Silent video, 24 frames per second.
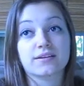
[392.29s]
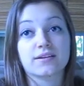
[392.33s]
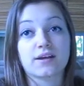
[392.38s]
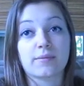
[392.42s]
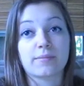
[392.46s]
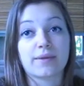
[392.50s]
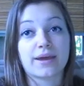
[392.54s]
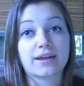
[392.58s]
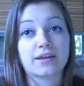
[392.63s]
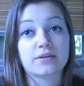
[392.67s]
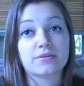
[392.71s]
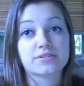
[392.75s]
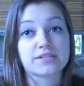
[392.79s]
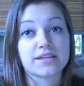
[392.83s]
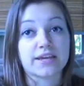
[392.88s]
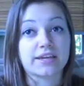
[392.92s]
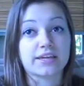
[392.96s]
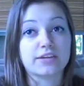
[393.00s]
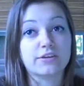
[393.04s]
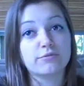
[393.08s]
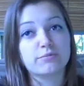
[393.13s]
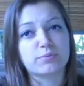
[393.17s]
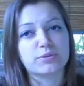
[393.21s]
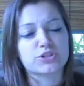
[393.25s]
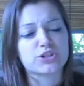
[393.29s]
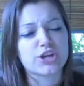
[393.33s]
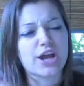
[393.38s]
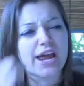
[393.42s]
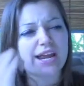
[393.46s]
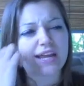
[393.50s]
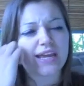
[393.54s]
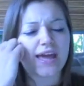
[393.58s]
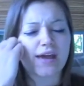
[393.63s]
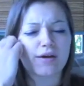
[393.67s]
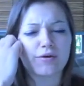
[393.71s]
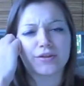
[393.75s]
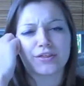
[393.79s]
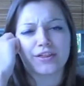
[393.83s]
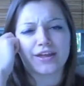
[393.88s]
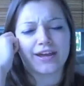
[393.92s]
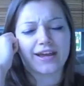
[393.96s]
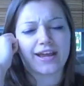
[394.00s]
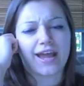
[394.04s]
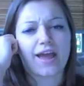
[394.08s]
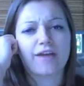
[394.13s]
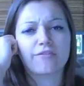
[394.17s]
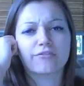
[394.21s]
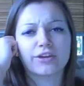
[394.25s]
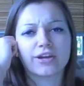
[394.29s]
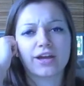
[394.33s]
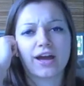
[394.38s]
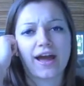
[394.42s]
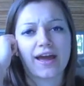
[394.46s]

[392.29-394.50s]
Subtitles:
Amanda was like, you've been trying to get with like every